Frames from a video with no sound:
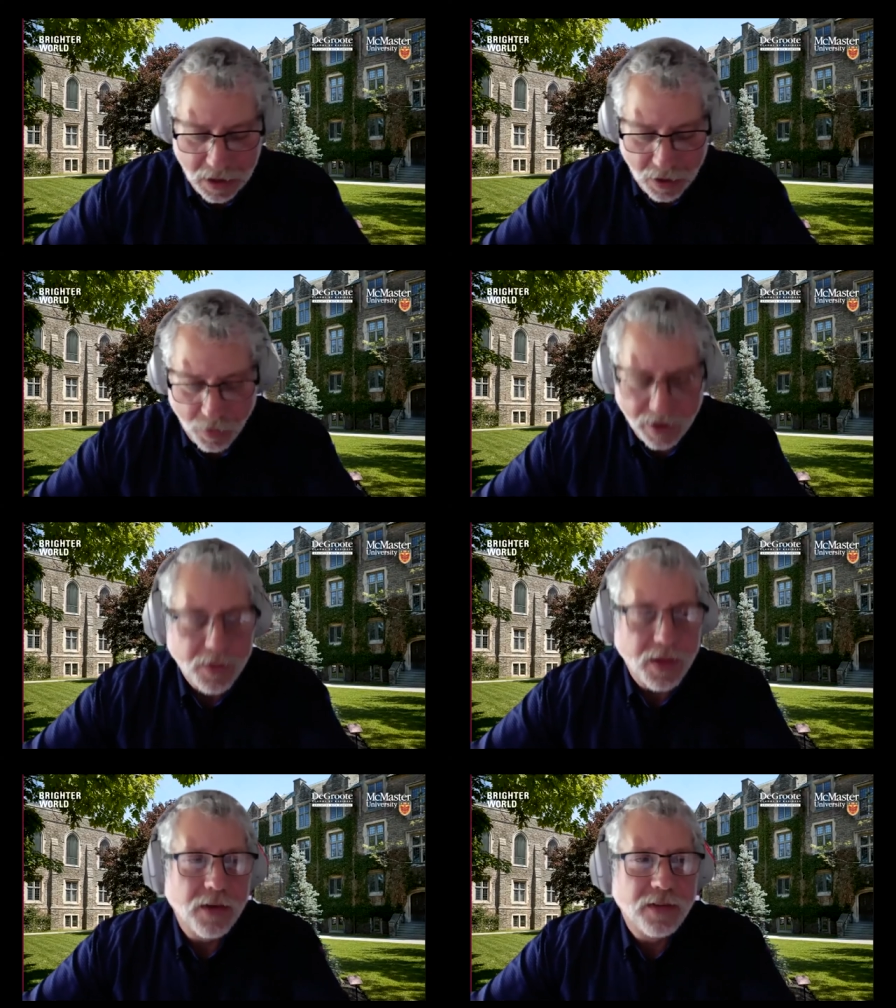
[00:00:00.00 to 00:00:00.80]
we can
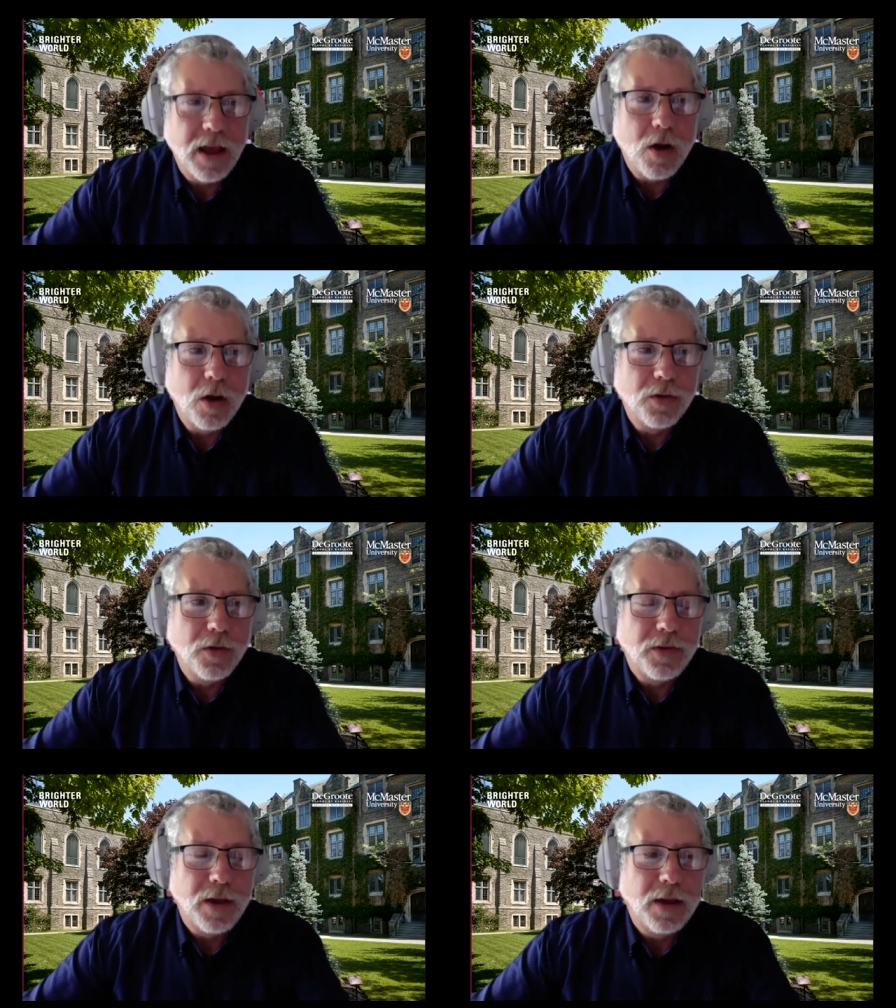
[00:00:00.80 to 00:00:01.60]
think of
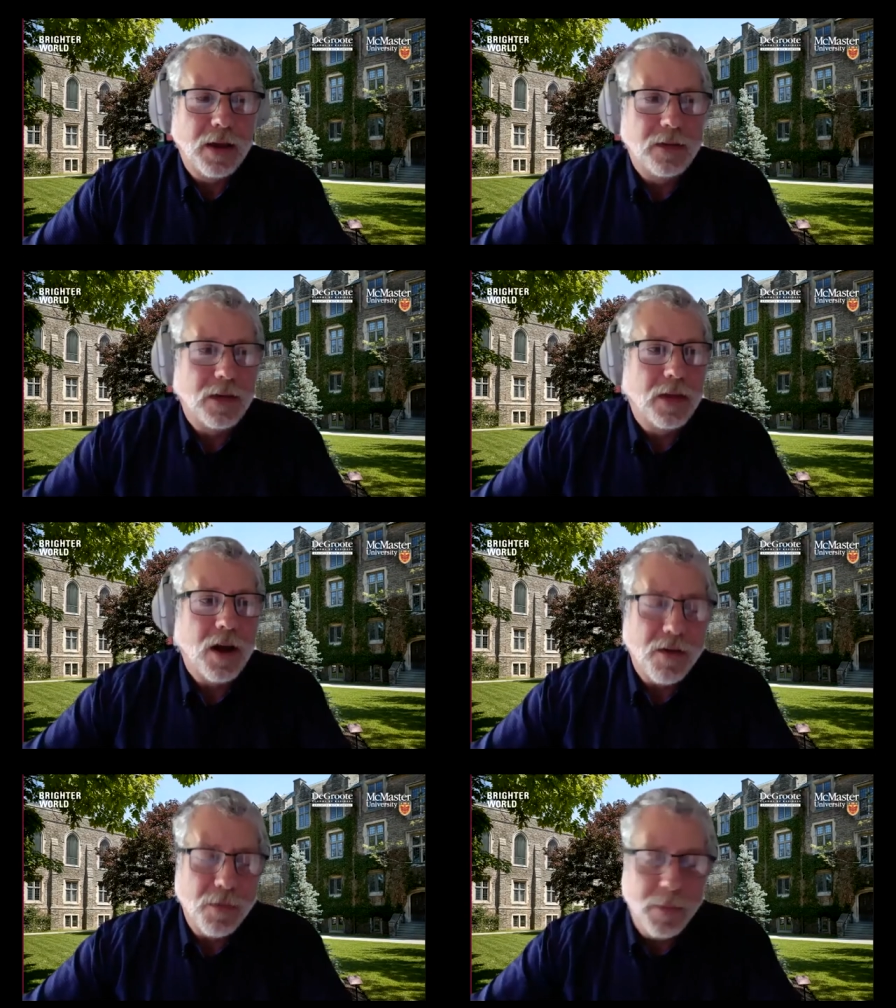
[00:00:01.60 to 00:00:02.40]
stakeholders as uh, the
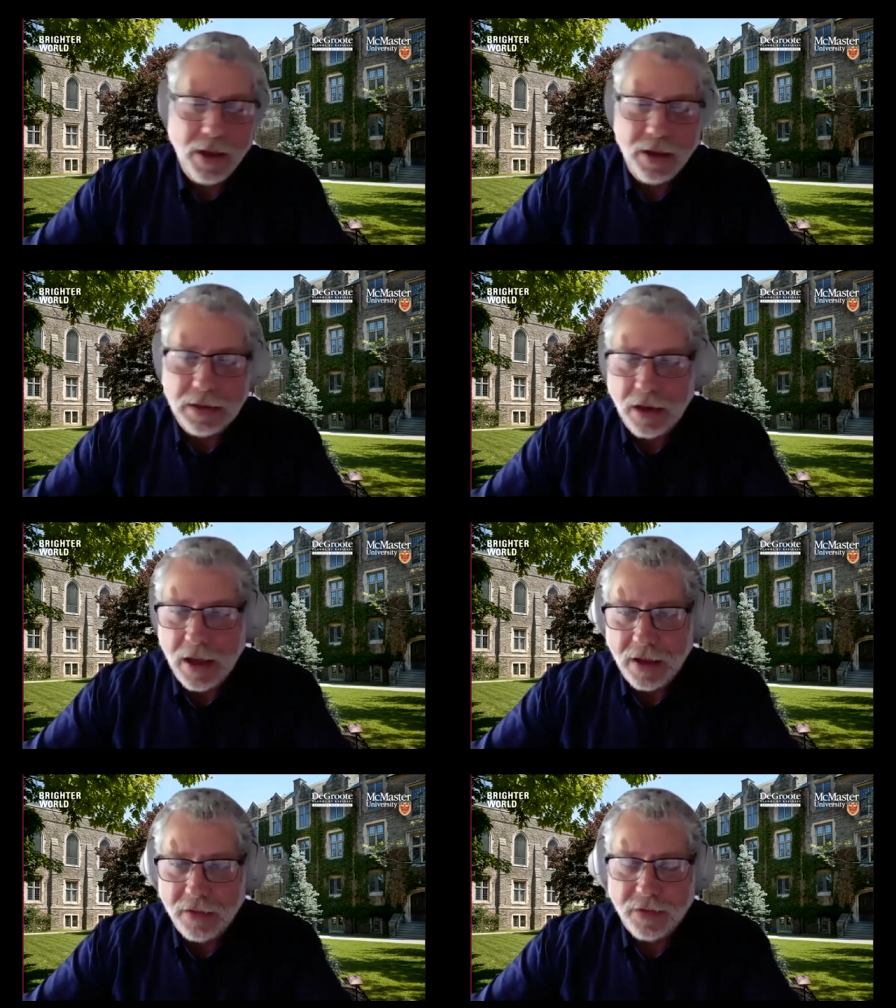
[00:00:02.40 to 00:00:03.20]
government
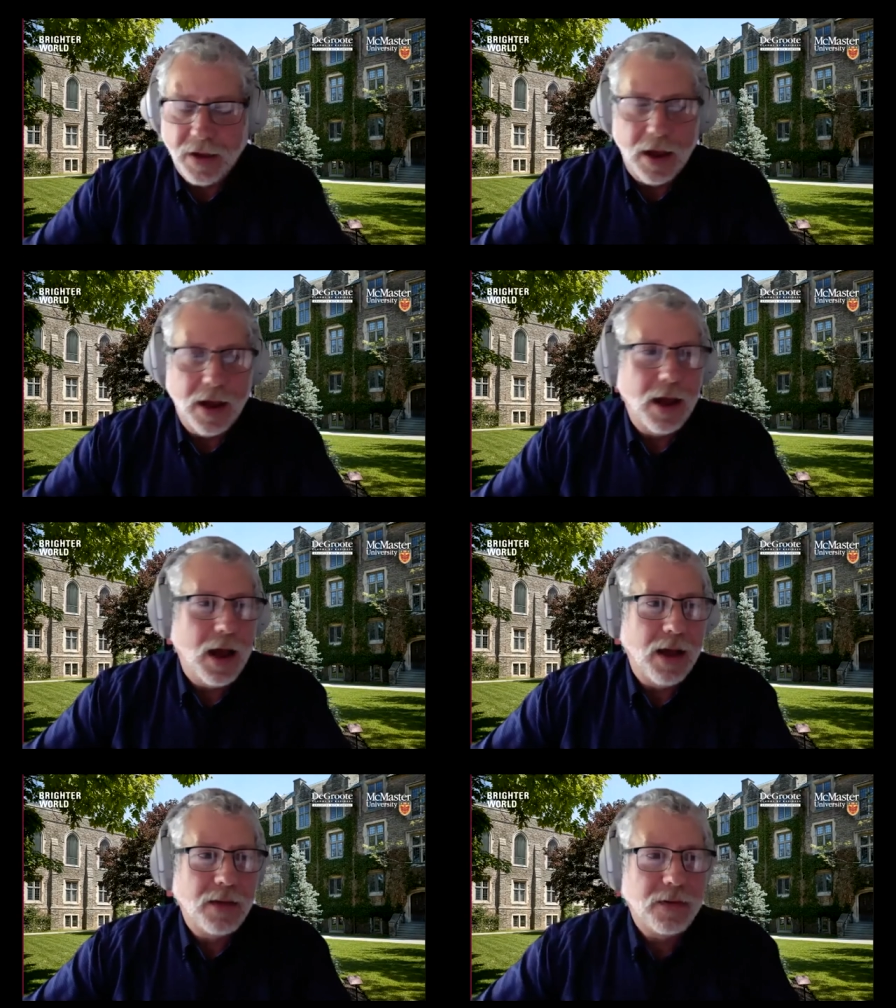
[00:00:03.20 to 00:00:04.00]
as uh,
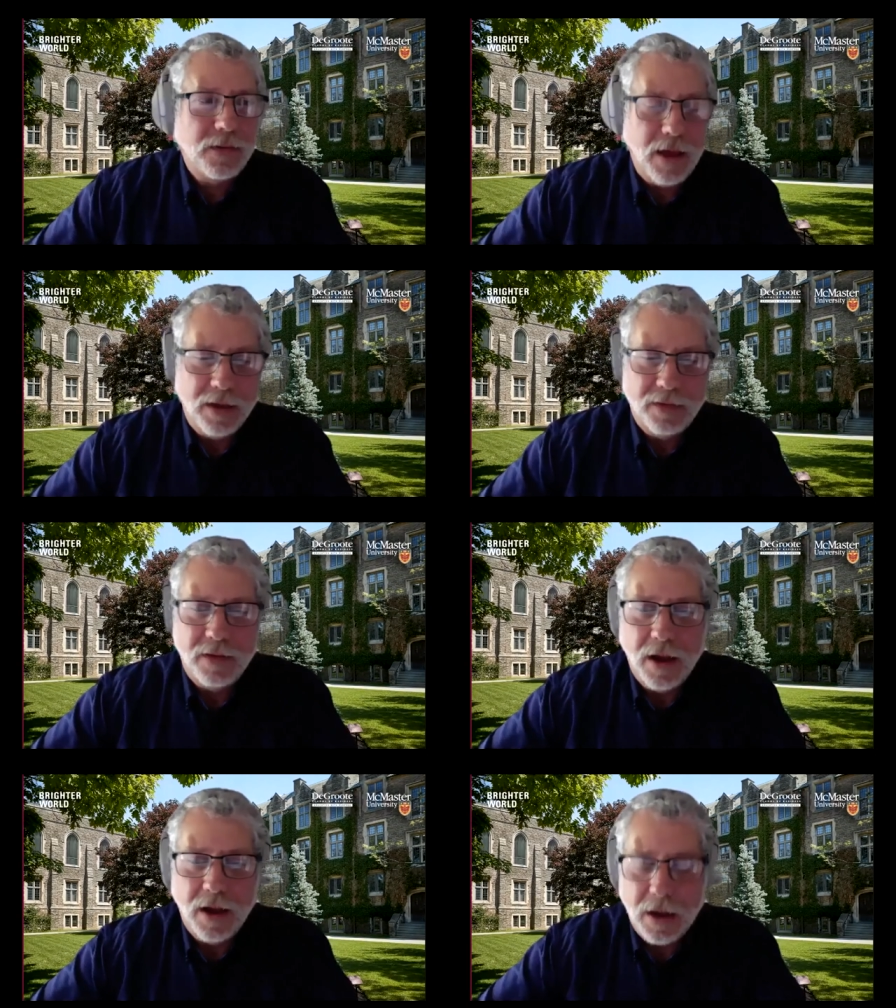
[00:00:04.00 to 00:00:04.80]
us as
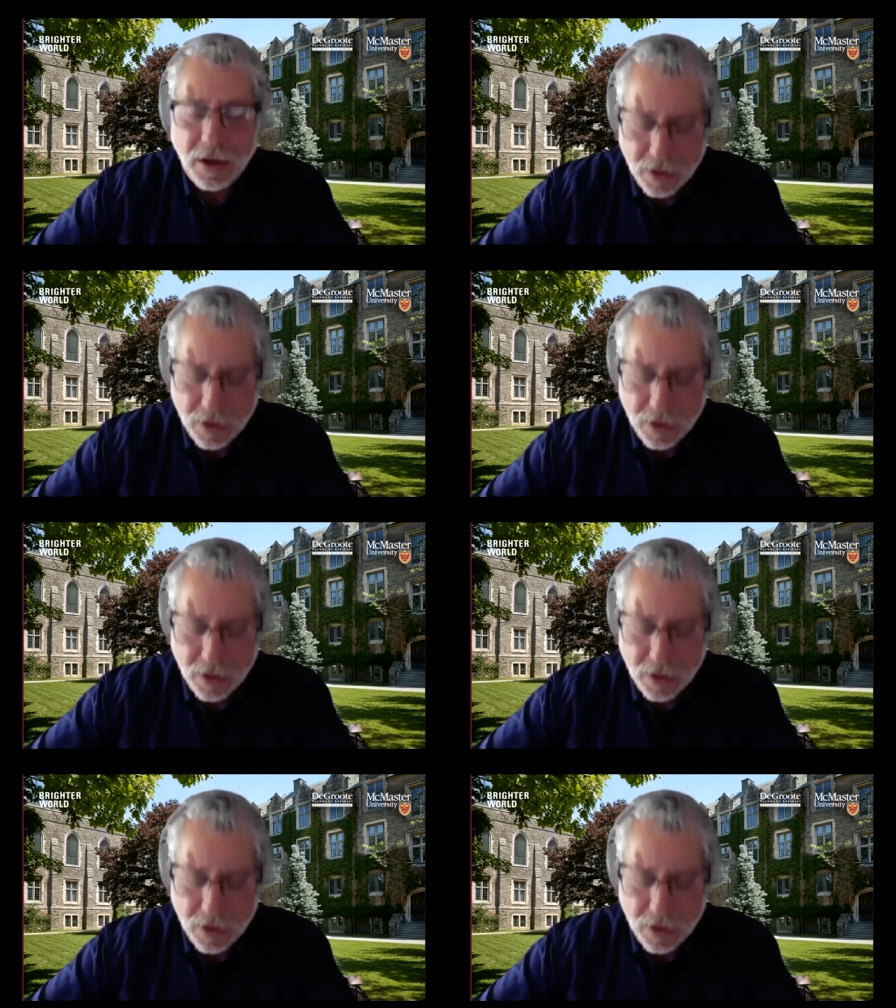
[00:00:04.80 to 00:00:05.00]
uh,